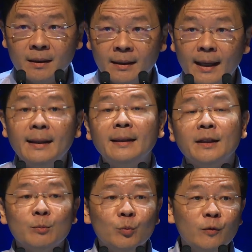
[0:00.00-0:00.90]
and let
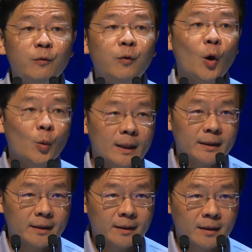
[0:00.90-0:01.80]
us move forward
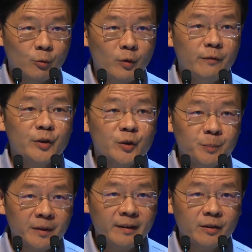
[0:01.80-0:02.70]
with a
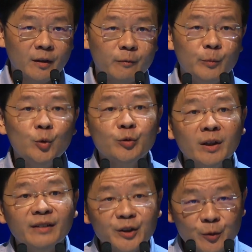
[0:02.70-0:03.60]
spirit of mutual
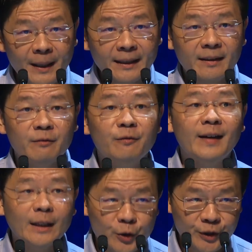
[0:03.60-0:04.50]
respect and
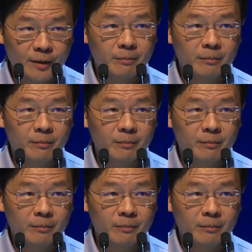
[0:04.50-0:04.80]
fellowship,